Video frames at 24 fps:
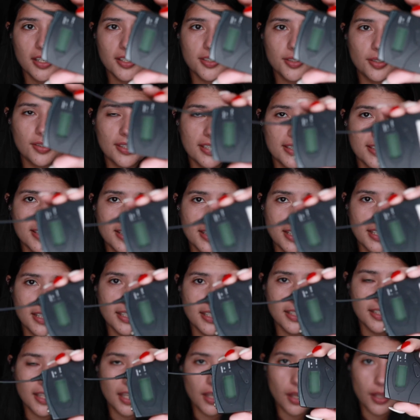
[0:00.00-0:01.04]
So this
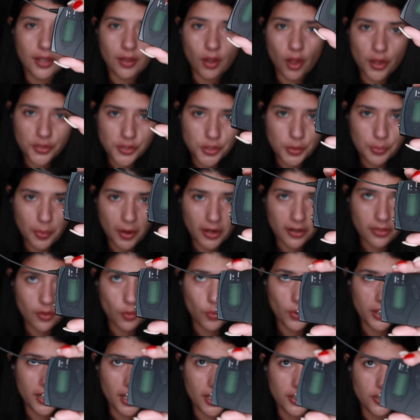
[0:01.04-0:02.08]
is also part of the
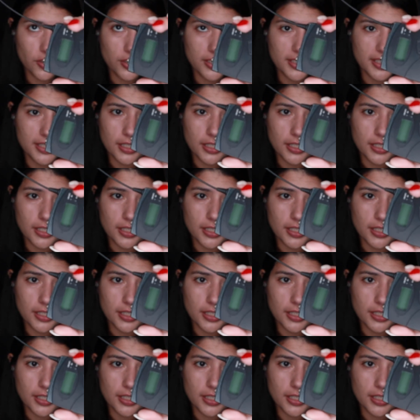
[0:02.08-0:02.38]
100